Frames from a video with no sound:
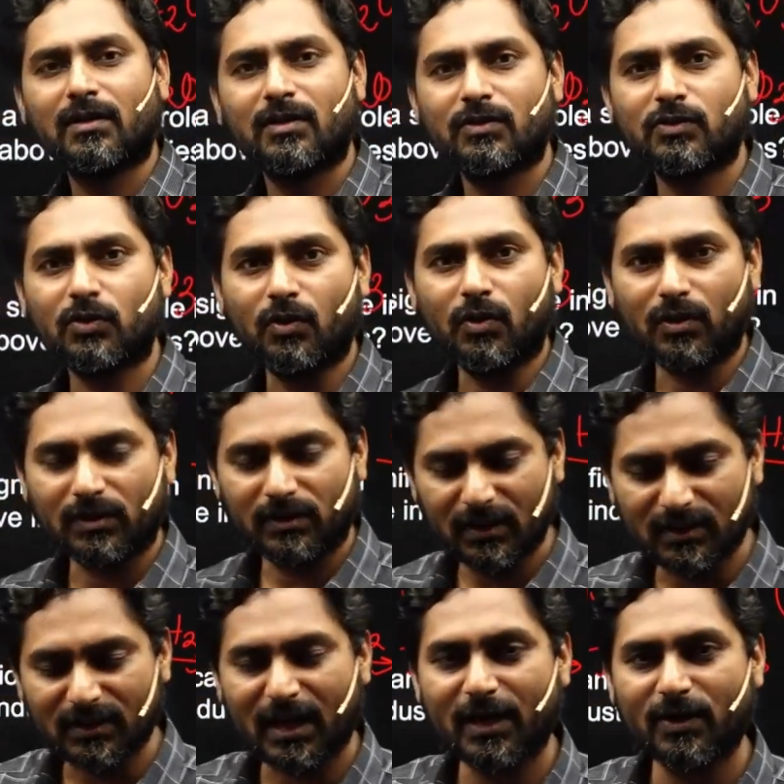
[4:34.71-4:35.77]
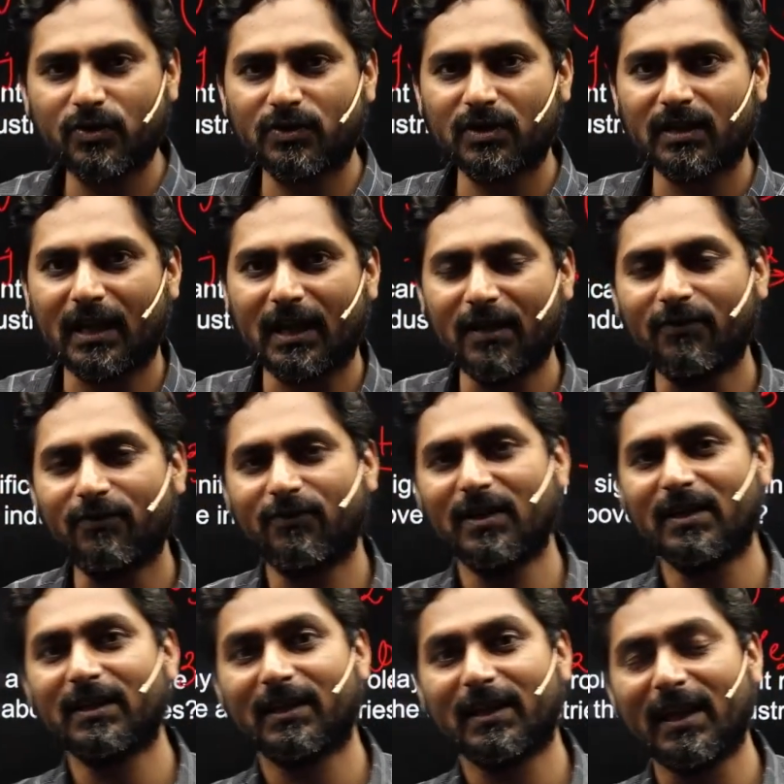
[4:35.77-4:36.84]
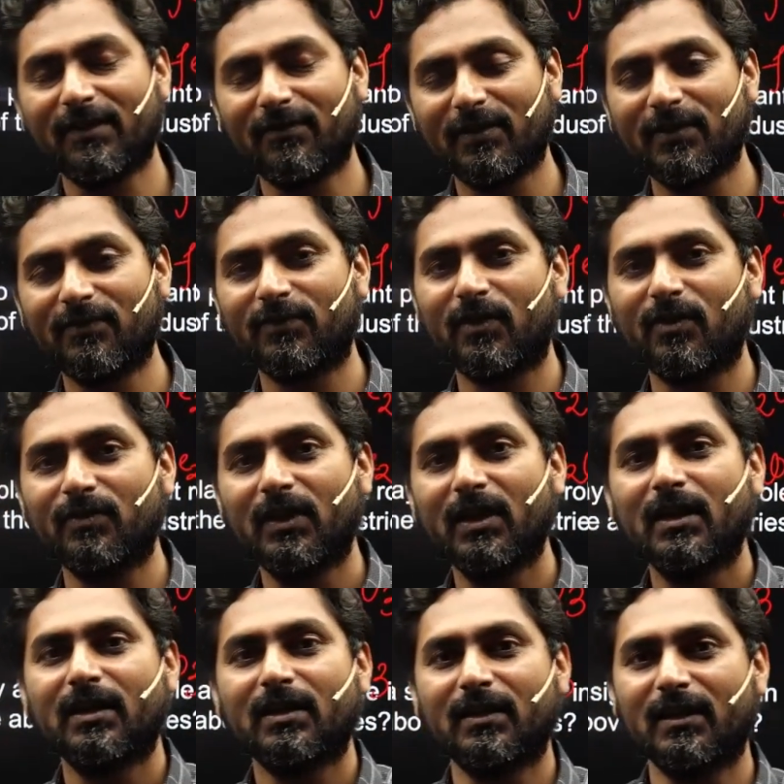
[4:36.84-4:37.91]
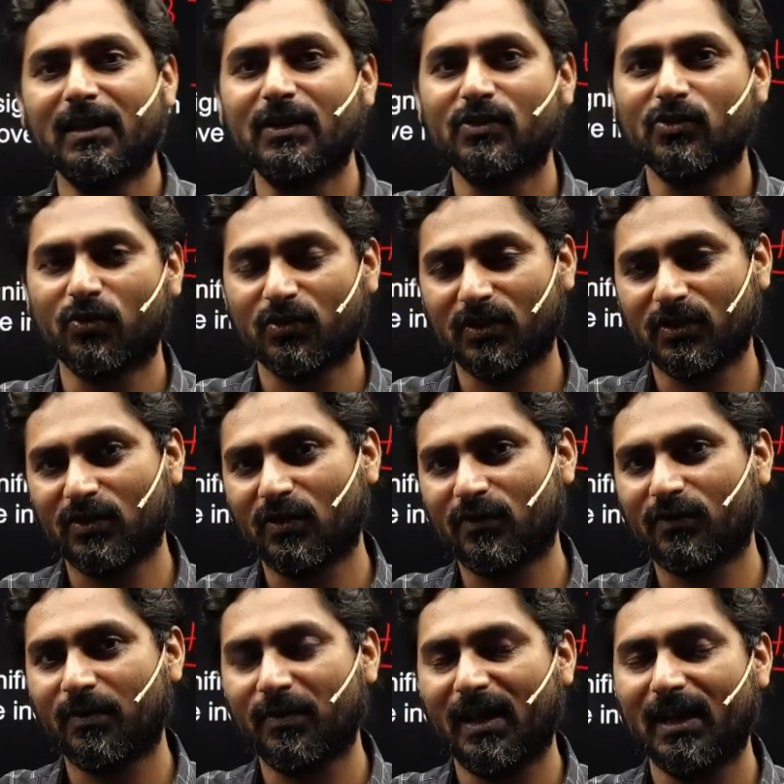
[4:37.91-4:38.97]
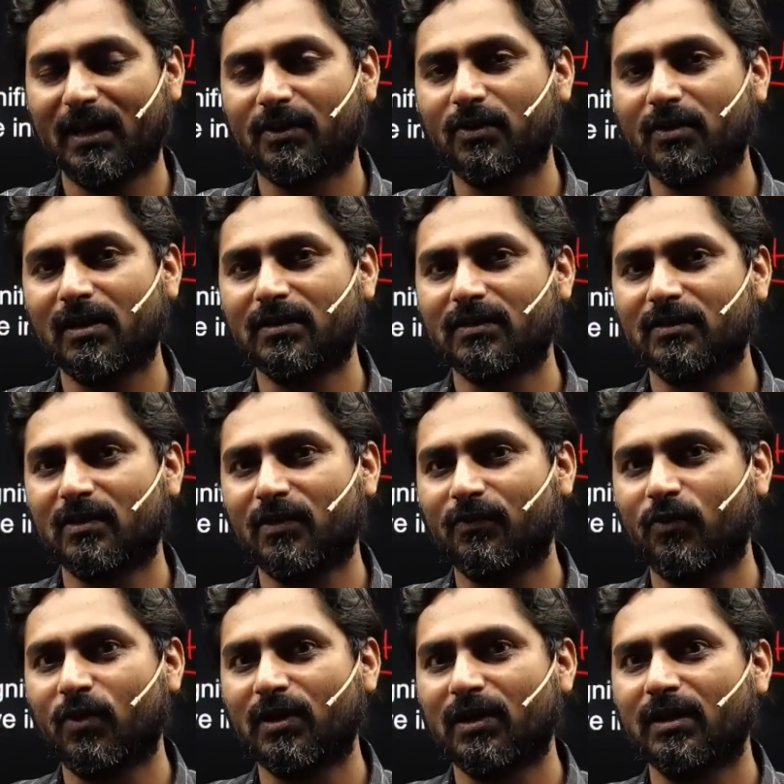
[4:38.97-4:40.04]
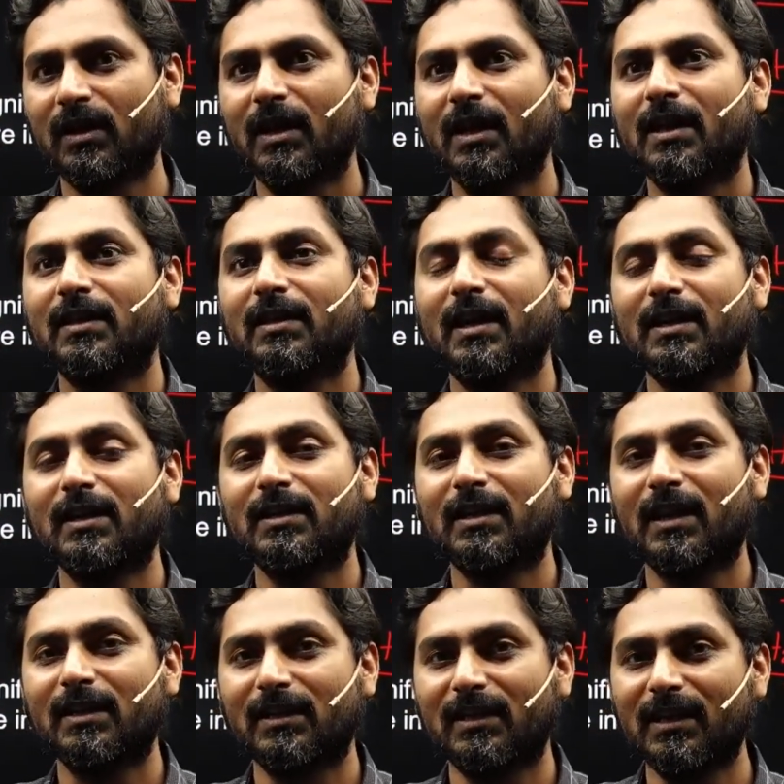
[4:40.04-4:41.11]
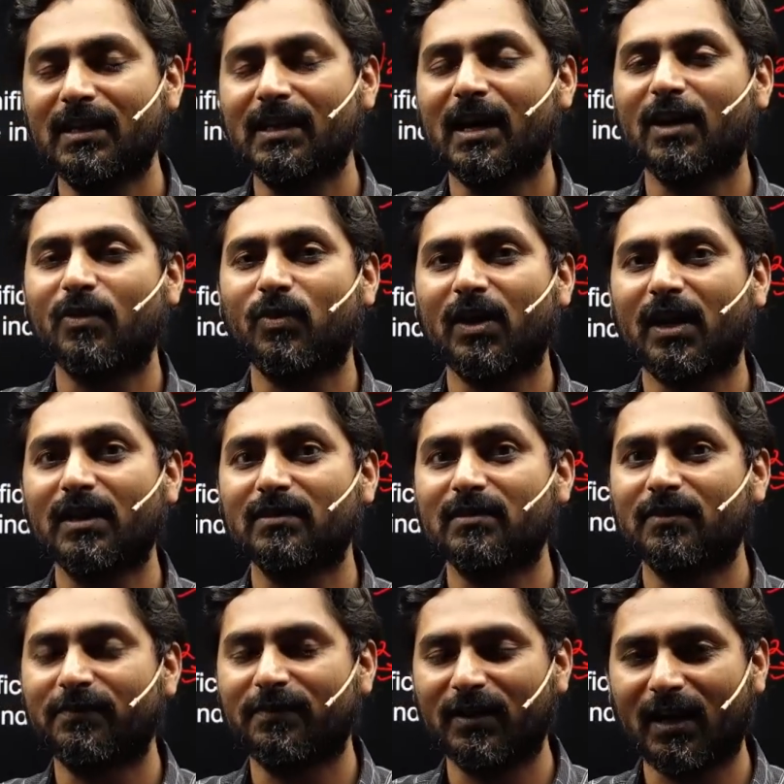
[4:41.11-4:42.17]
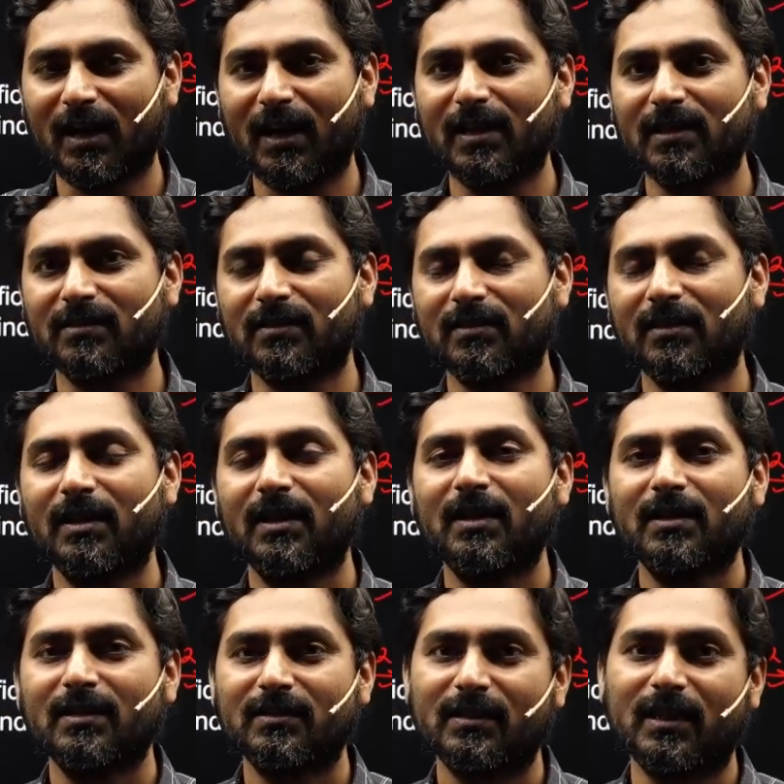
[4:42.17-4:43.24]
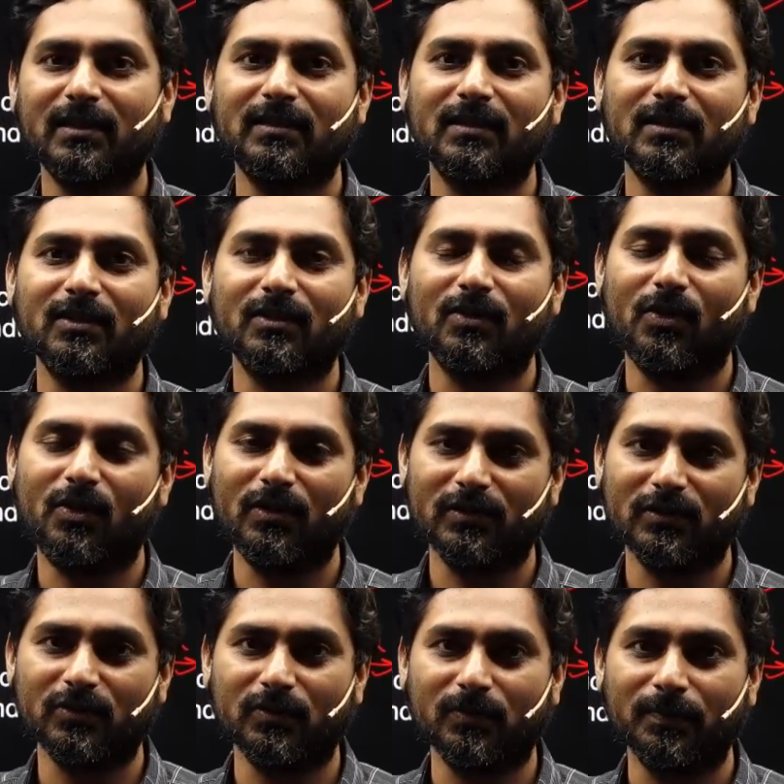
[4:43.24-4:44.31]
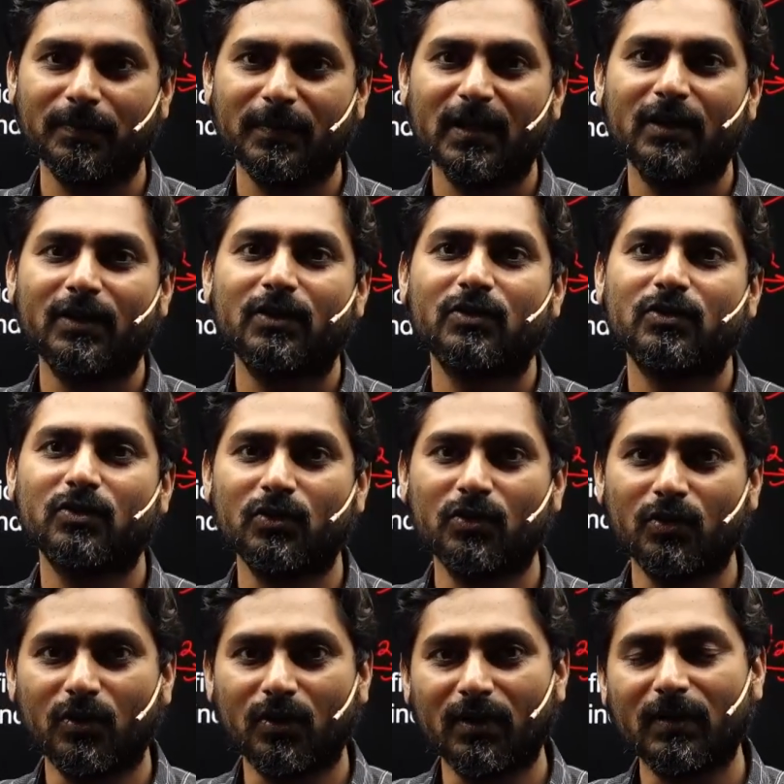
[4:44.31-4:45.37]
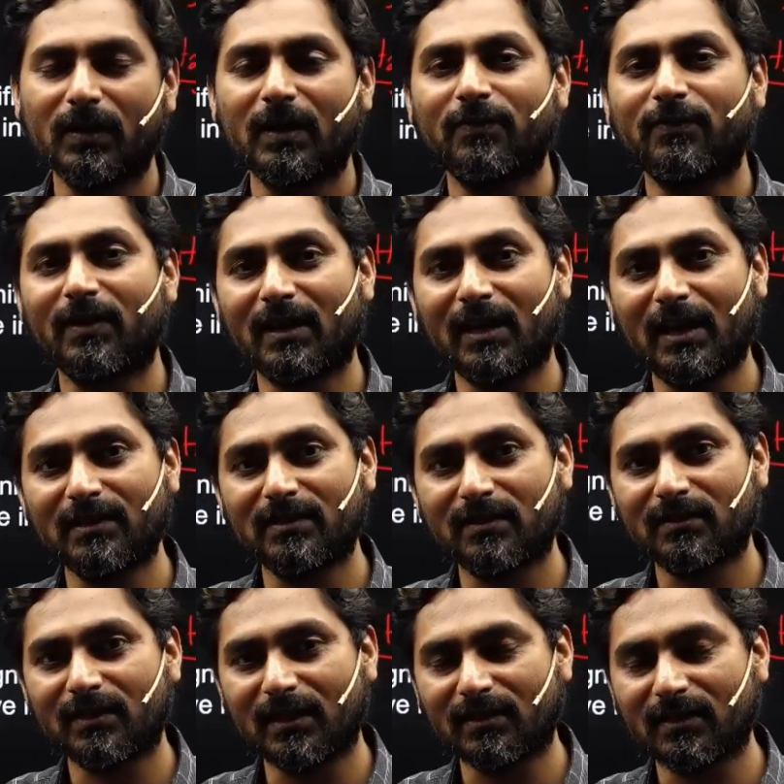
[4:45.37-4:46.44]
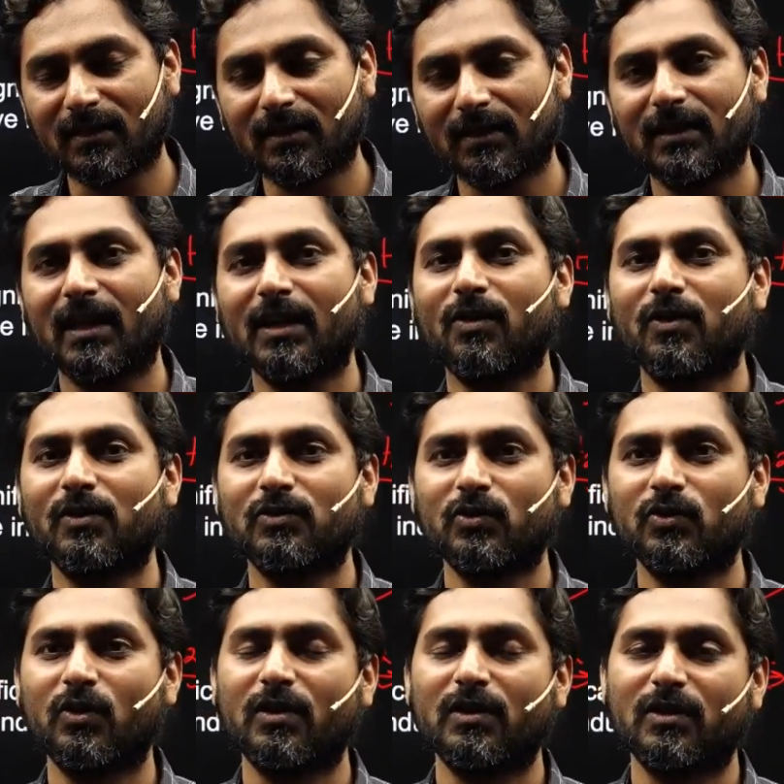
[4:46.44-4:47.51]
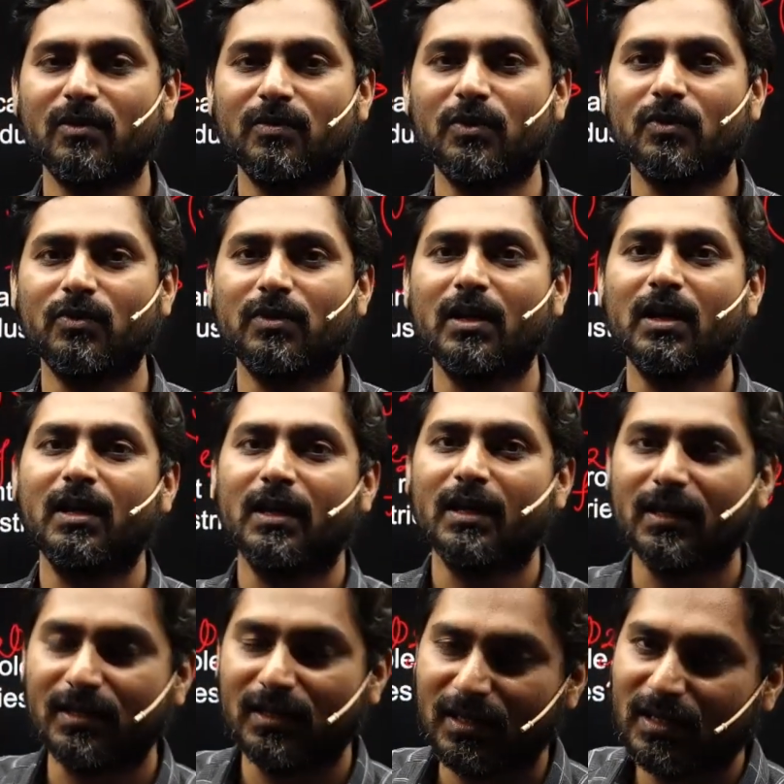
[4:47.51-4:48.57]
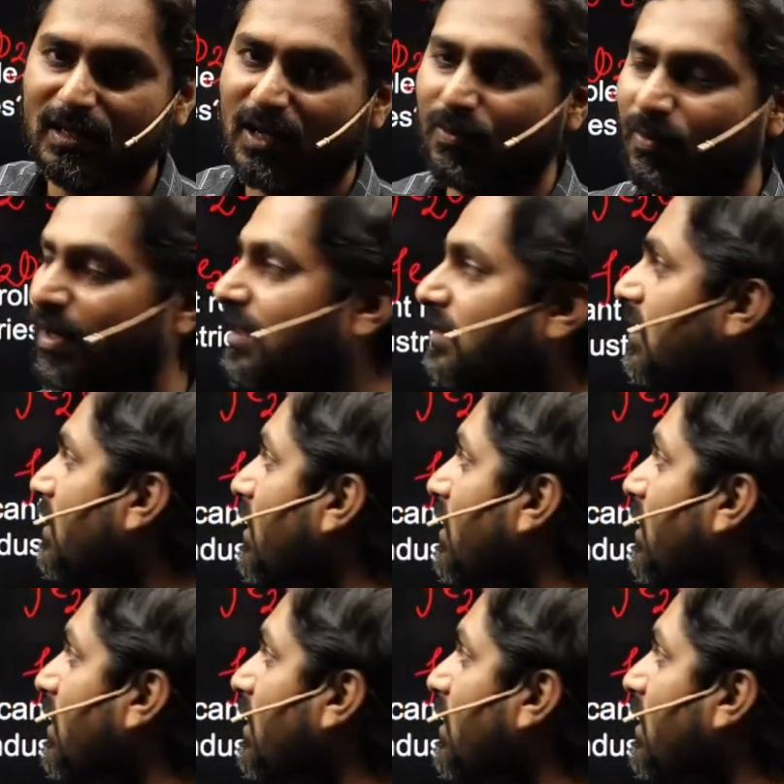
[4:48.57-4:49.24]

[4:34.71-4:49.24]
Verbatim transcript: So this hydrogen, if we derive it from green sources or from electrolysis of water, then it can decarbonize the fertilizer sector also. So fertilizer sector can also contribute in decarbonizing